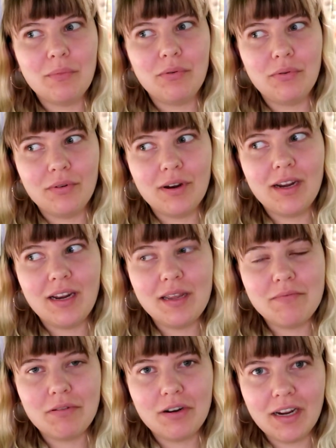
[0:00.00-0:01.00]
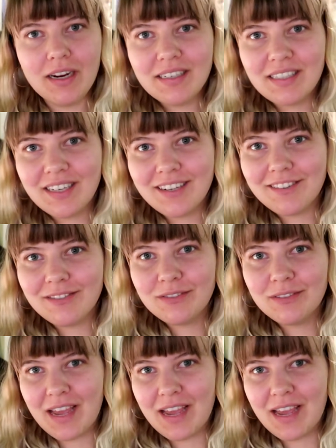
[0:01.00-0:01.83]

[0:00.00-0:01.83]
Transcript: pretty productive.